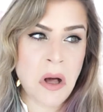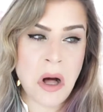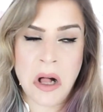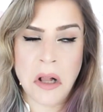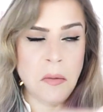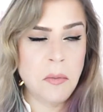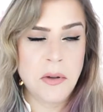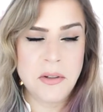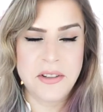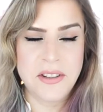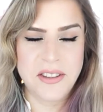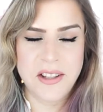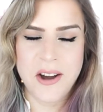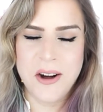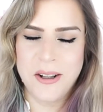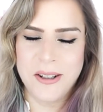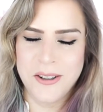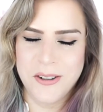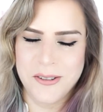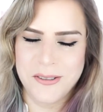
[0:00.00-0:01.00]
almost
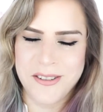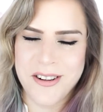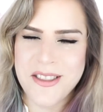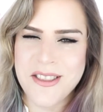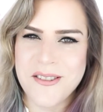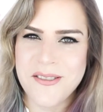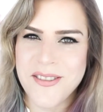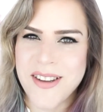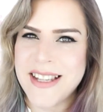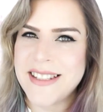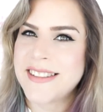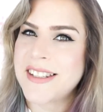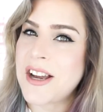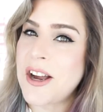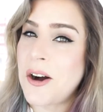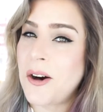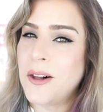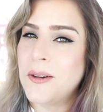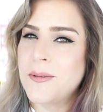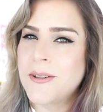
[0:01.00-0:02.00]
all over the face. I
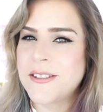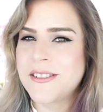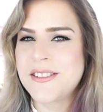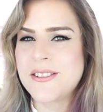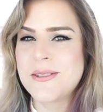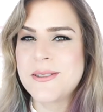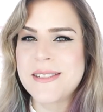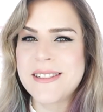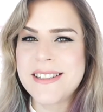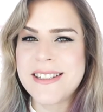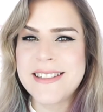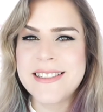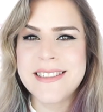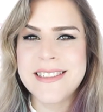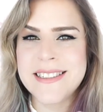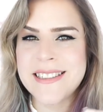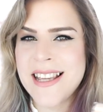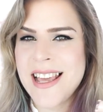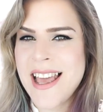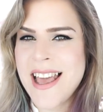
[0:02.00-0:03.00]
almost used
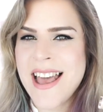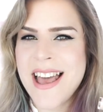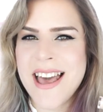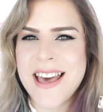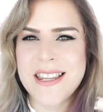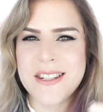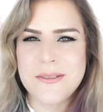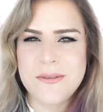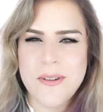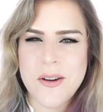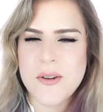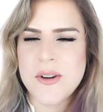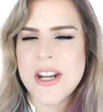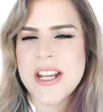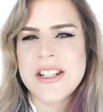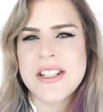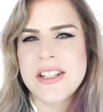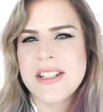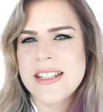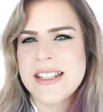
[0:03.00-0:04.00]
this as
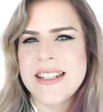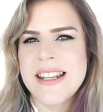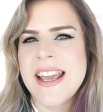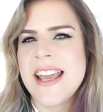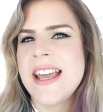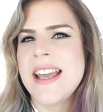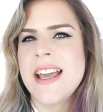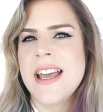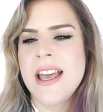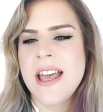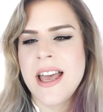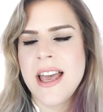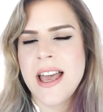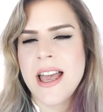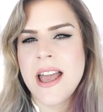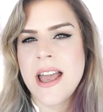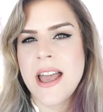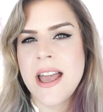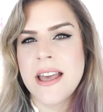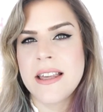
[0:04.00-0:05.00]
foundation today,
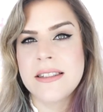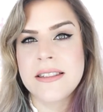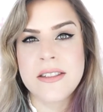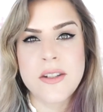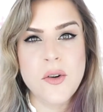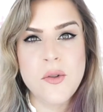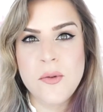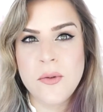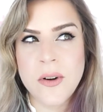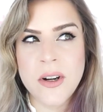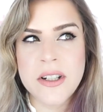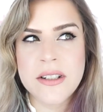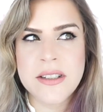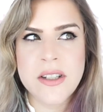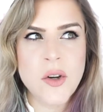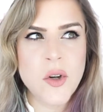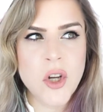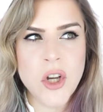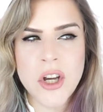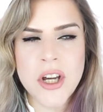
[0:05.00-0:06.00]
and so far
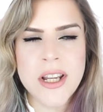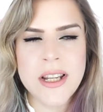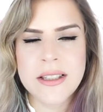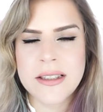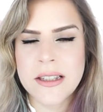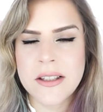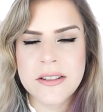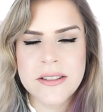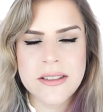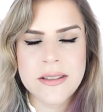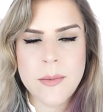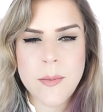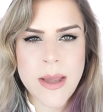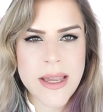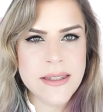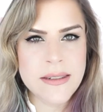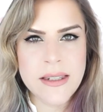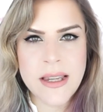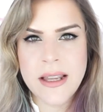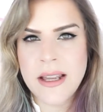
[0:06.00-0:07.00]
so good. It looks
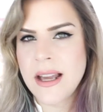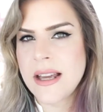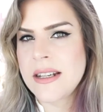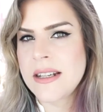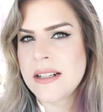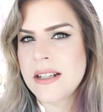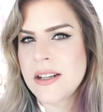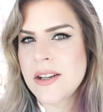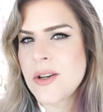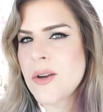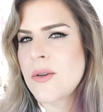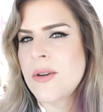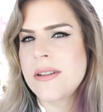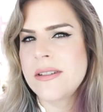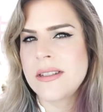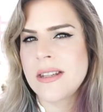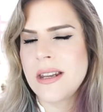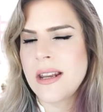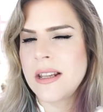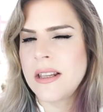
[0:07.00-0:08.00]
amazing. I didn't
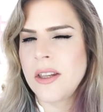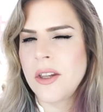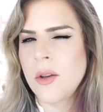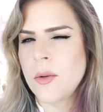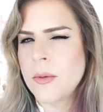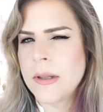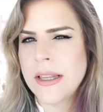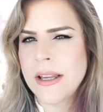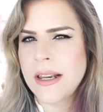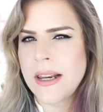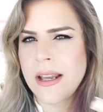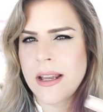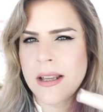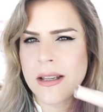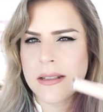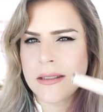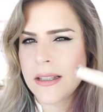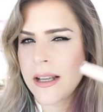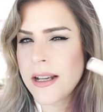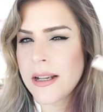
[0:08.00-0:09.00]
notice it accumulating
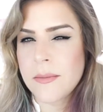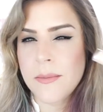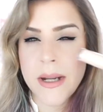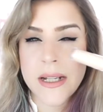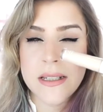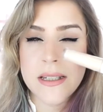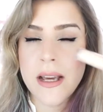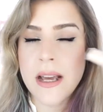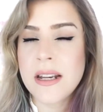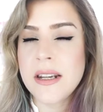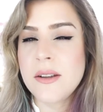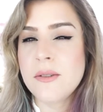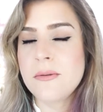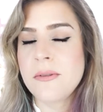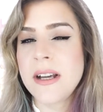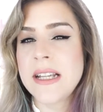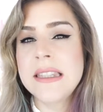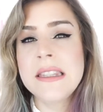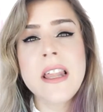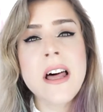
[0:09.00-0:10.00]
in like my tiny
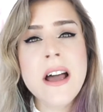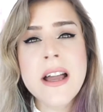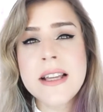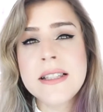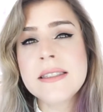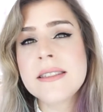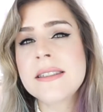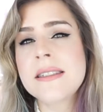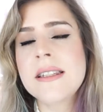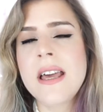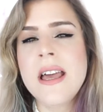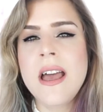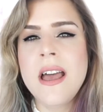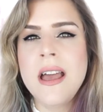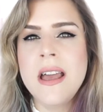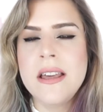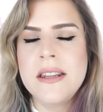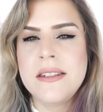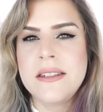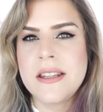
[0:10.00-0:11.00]
fine lines.
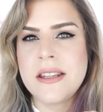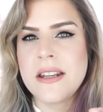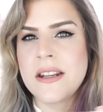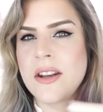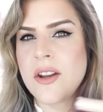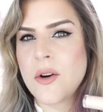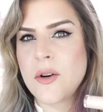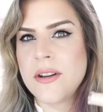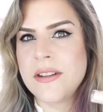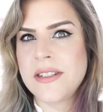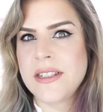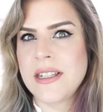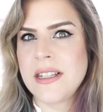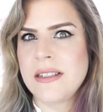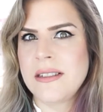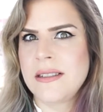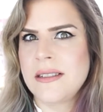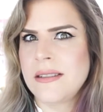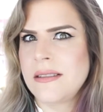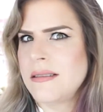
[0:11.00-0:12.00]
Didn't notice
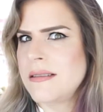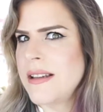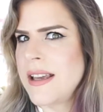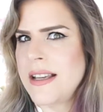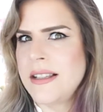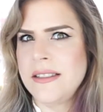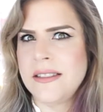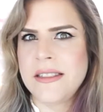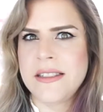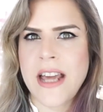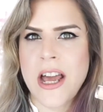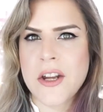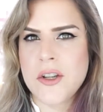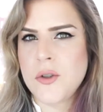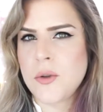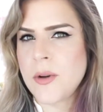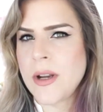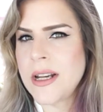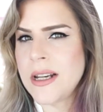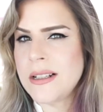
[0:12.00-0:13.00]
it
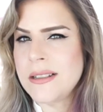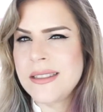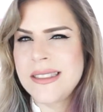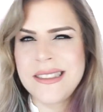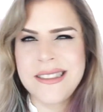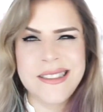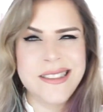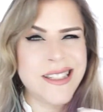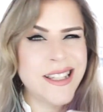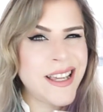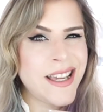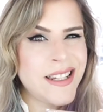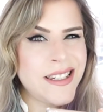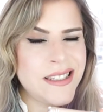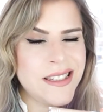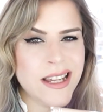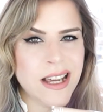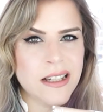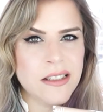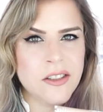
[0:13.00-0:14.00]
exaggerating skin
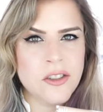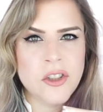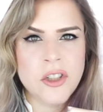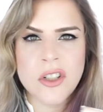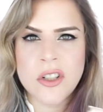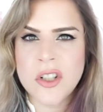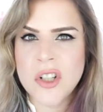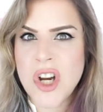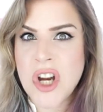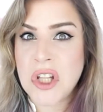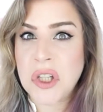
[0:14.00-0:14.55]
texture,